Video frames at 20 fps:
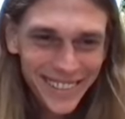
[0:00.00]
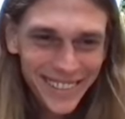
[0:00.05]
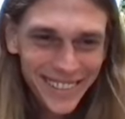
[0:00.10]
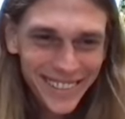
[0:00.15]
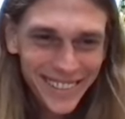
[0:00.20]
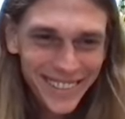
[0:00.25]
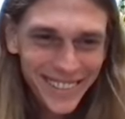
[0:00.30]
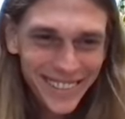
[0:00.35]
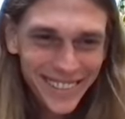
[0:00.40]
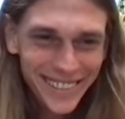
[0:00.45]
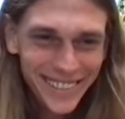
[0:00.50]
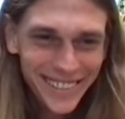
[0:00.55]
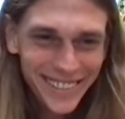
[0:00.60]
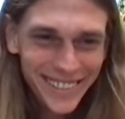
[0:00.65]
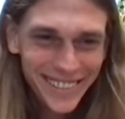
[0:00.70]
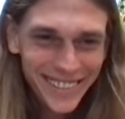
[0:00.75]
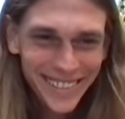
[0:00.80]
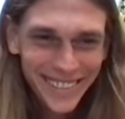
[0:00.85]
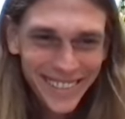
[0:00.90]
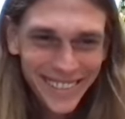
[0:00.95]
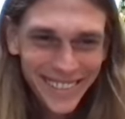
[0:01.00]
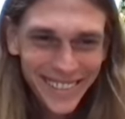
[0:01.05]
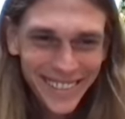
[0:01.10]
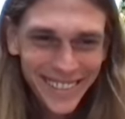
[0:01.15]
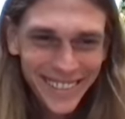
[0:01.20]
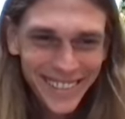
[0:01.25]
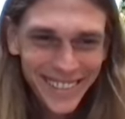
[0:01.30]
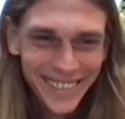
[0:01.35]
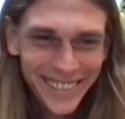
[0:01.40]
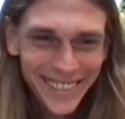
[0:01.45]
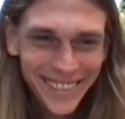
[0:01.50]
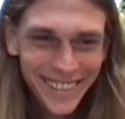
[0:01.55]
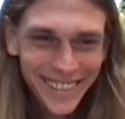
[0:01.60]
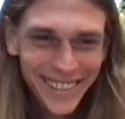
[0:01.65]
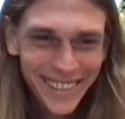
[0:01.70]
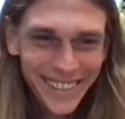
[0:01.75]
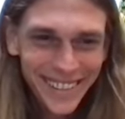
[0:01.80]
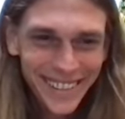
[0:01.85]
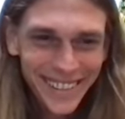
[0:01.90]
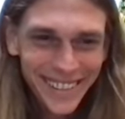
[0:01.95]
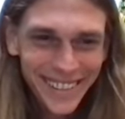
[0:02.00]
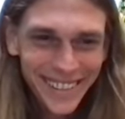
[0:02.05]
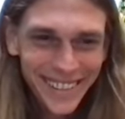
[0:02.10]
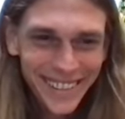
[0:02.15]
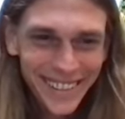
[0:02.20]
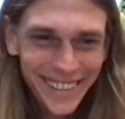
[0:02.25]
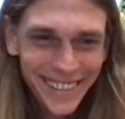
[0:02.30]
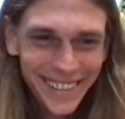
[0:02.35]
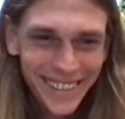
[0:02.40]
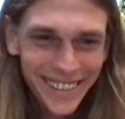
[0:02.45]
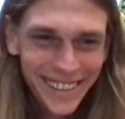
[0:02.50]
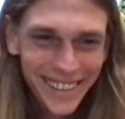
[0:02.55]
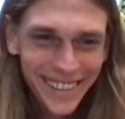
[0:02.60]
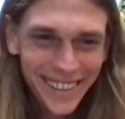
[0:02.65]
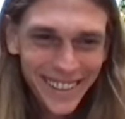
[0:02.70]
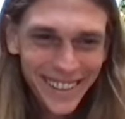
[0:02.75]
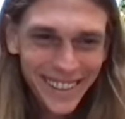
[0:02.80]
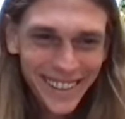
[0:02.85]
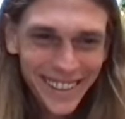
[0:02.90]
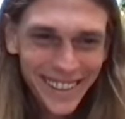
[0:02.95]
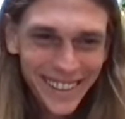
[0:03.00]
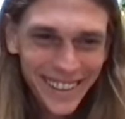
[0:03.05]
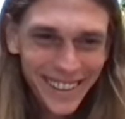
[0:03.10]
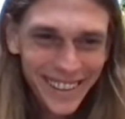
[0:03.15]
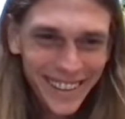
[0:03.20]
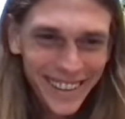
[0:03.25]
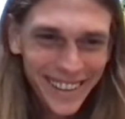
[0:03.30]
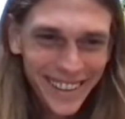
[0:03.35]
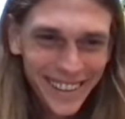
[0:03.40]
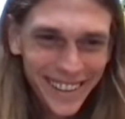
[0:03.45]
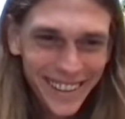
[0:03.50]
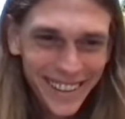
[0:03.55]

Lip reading: This person isn't speaking.